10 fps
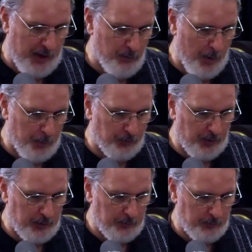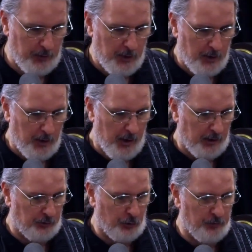representative
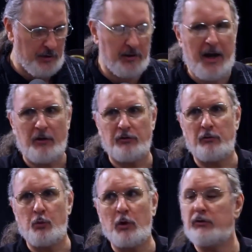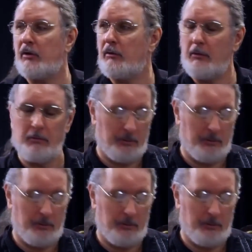uh, serving the towns of Wilton,